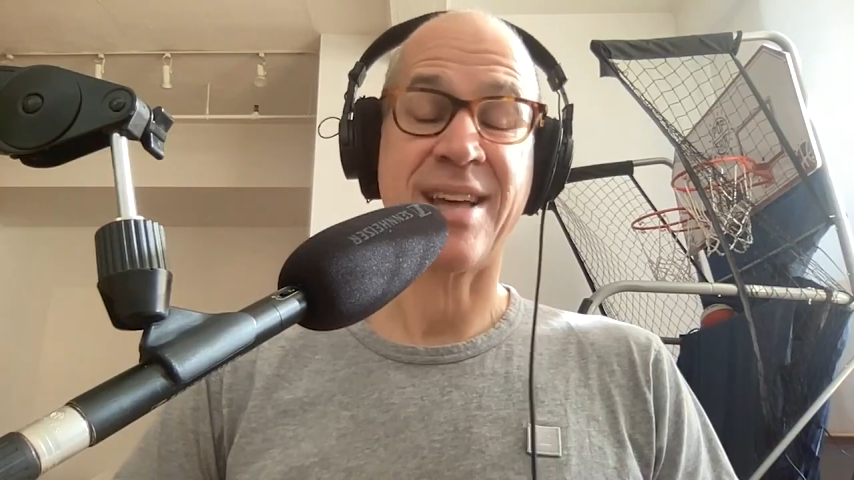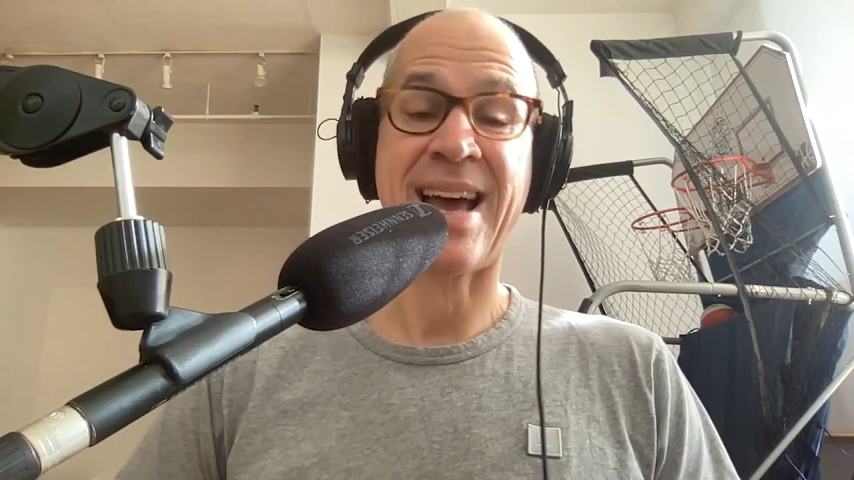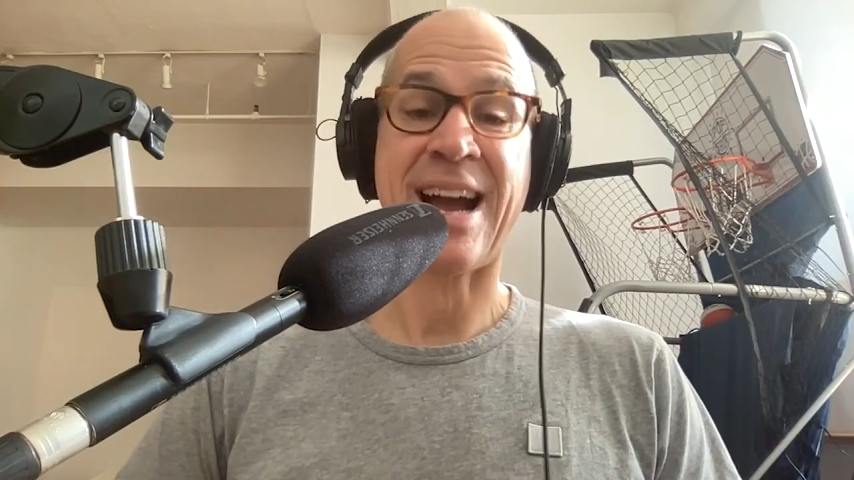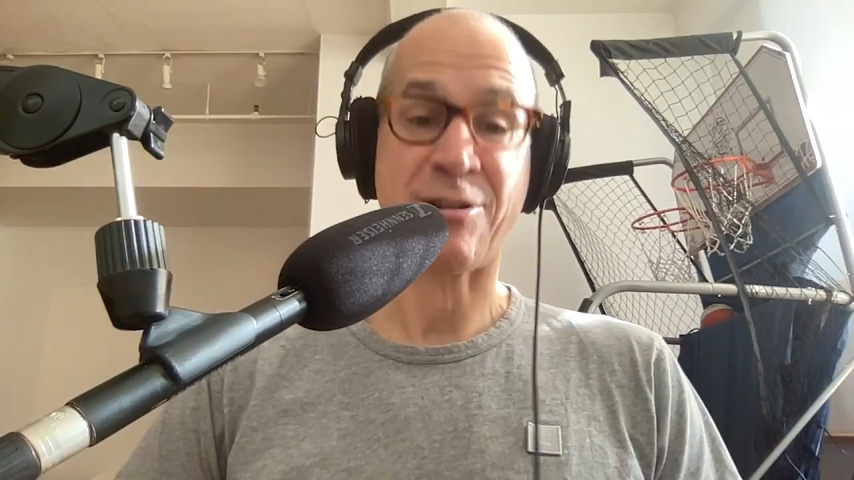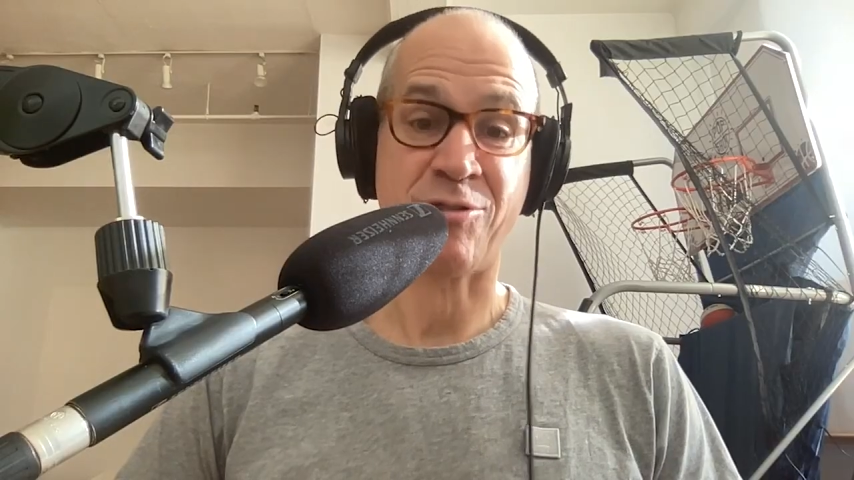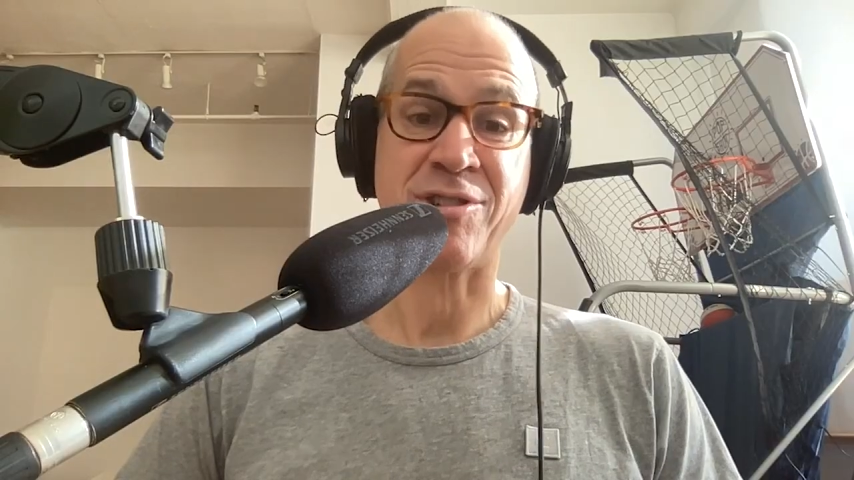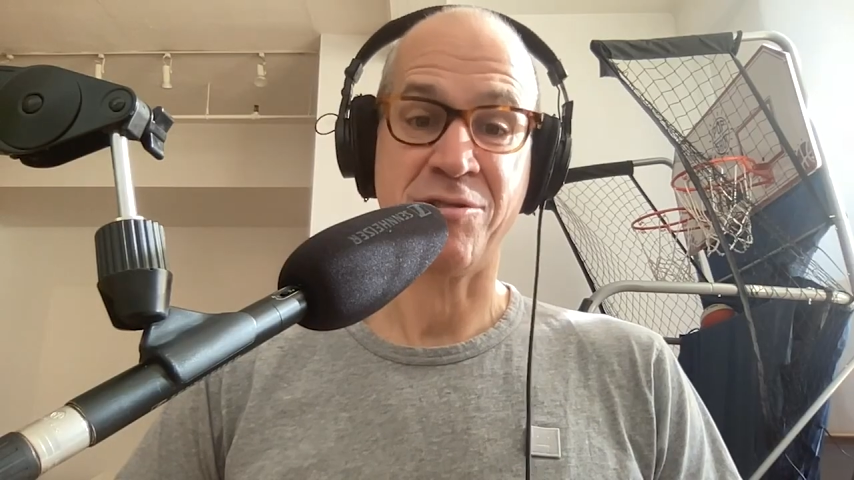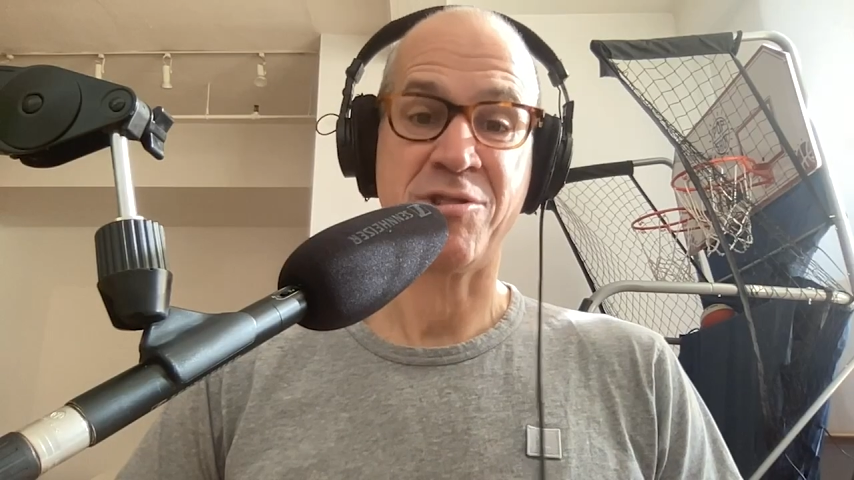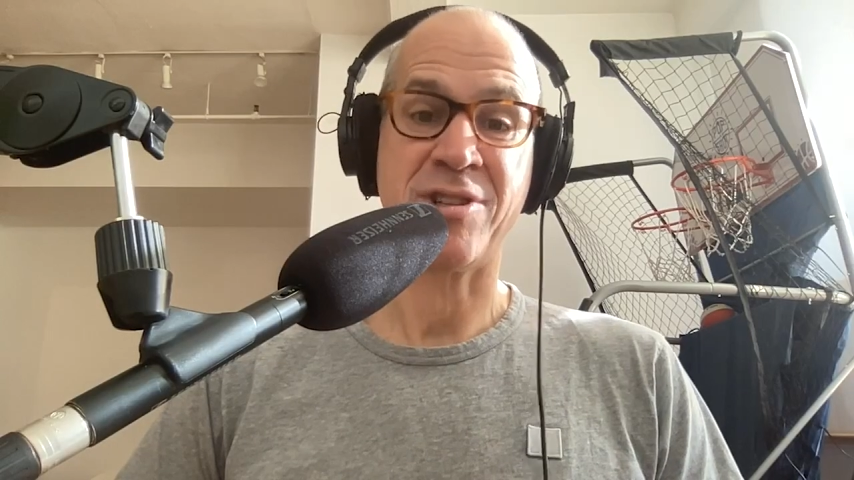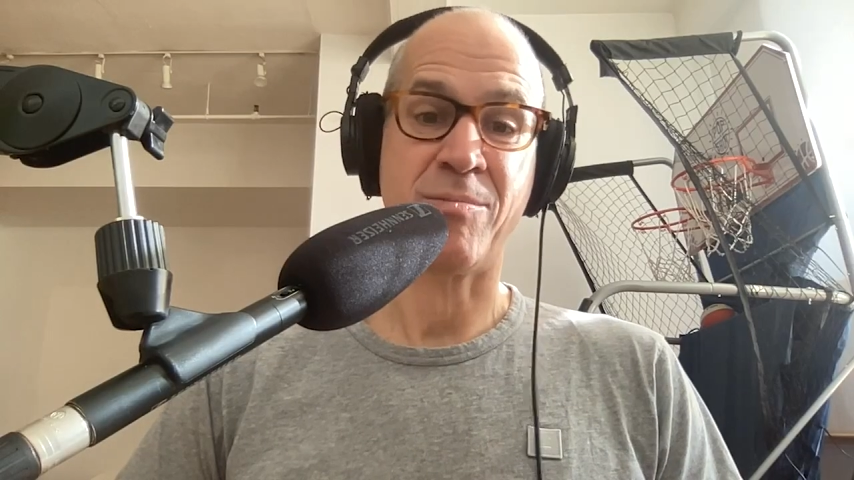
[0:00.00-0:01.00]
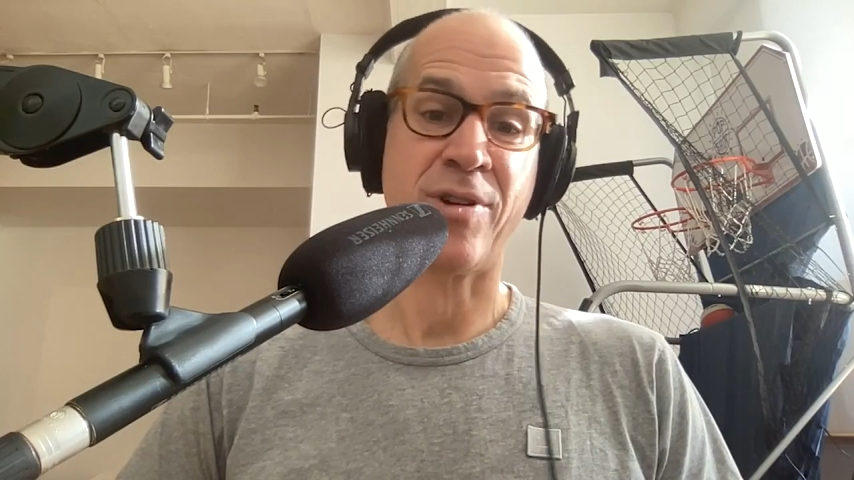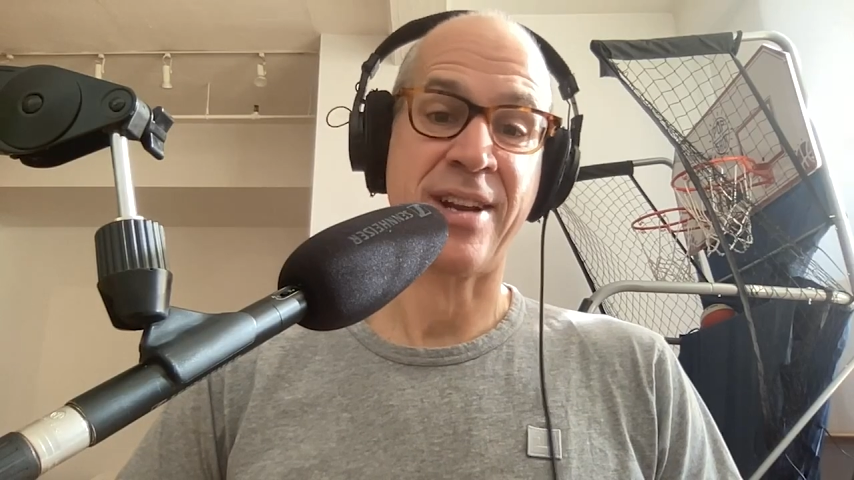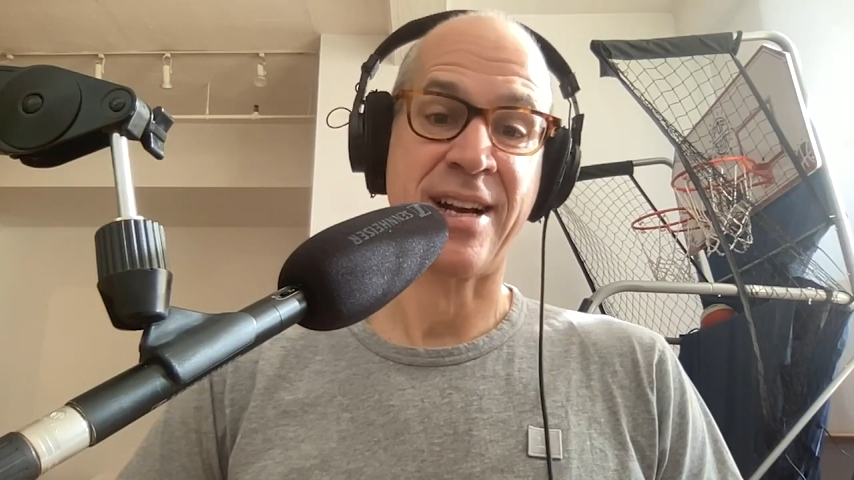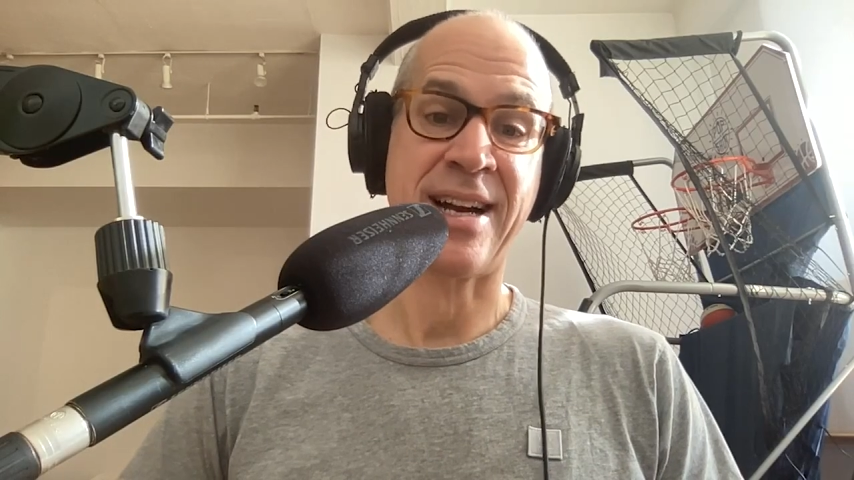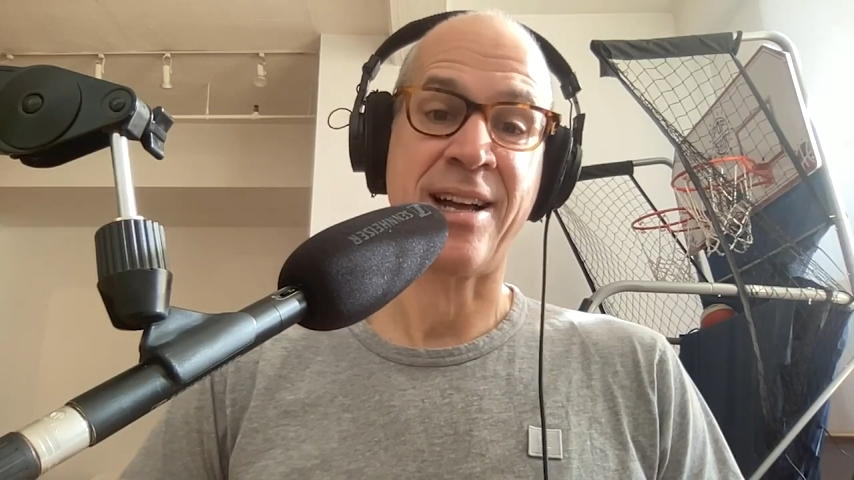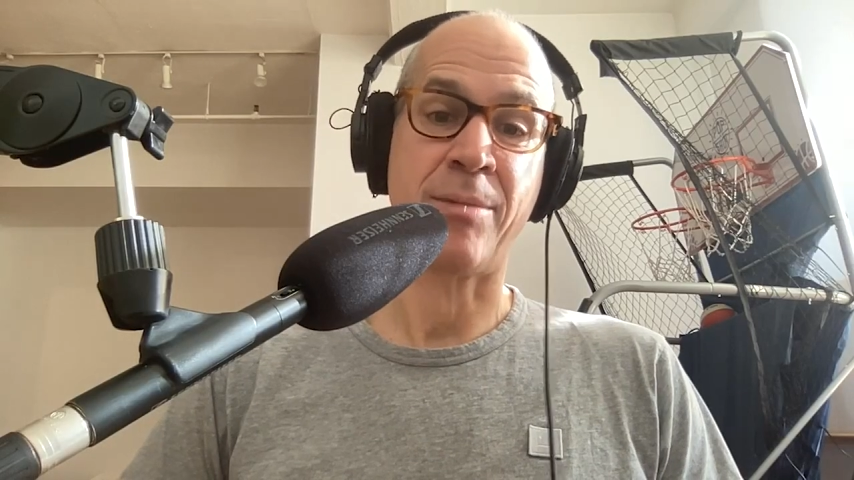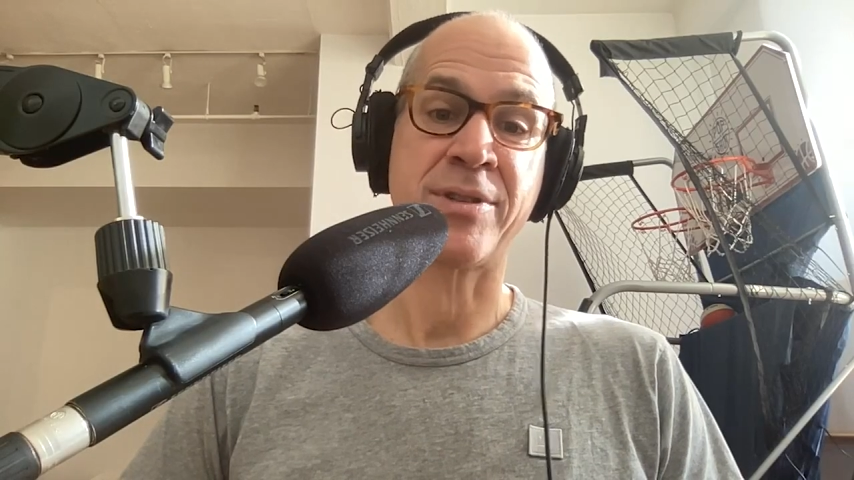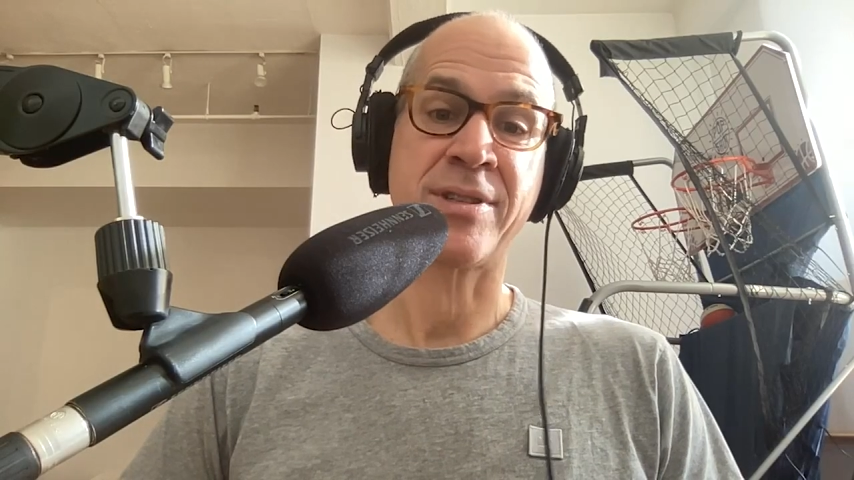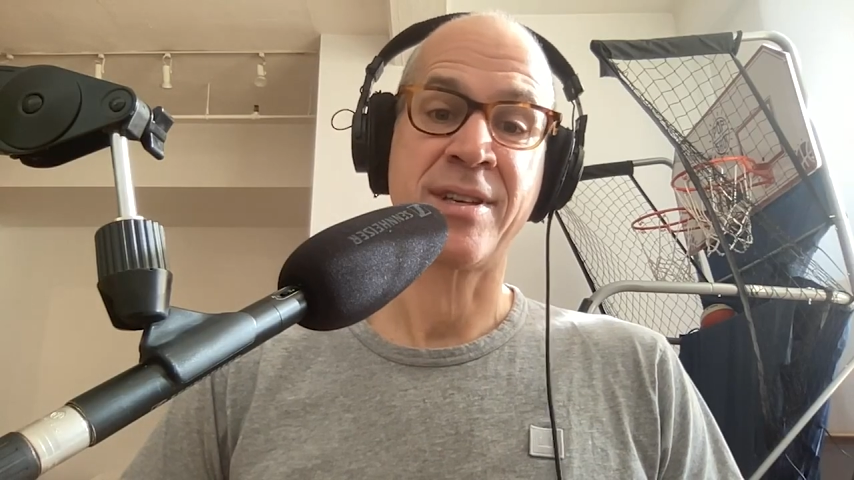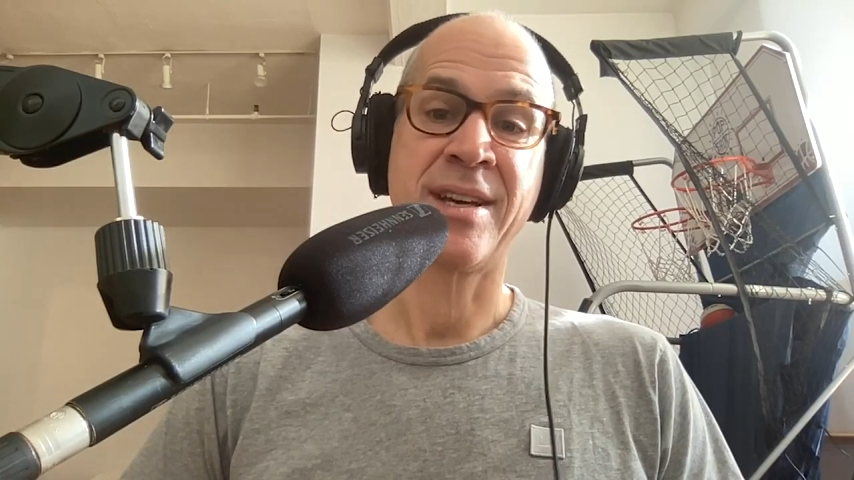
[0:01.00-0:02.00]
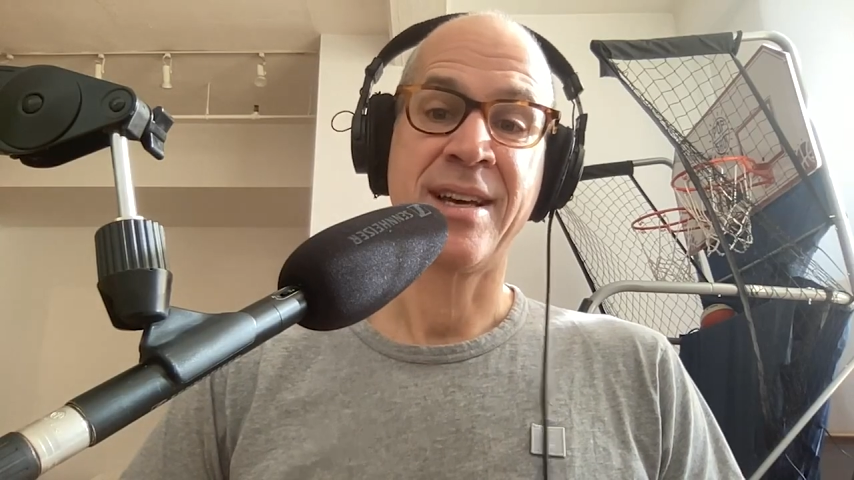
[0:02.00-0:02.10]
the actual solution more than it helps.